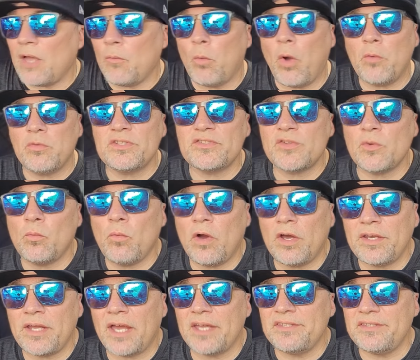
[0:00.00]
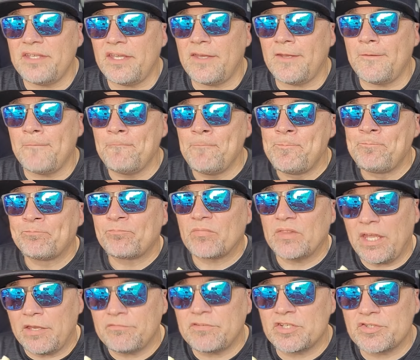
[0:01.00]
What was the one I did?
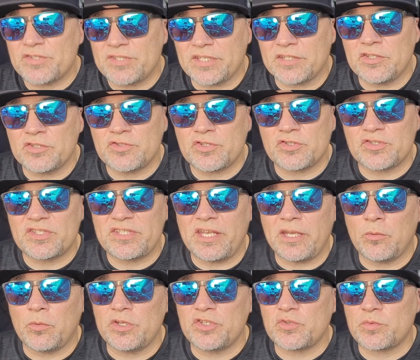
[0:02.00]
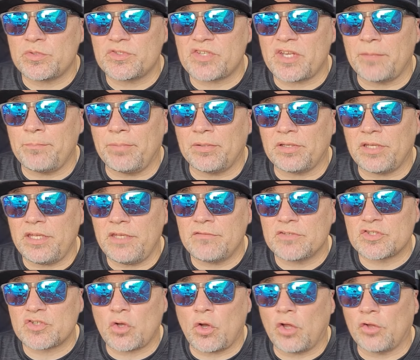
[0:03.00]
They have their signature sandwich, which I believe
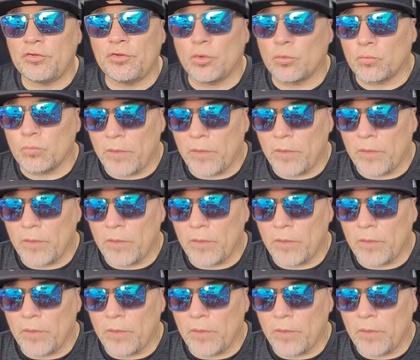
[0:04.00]
is called the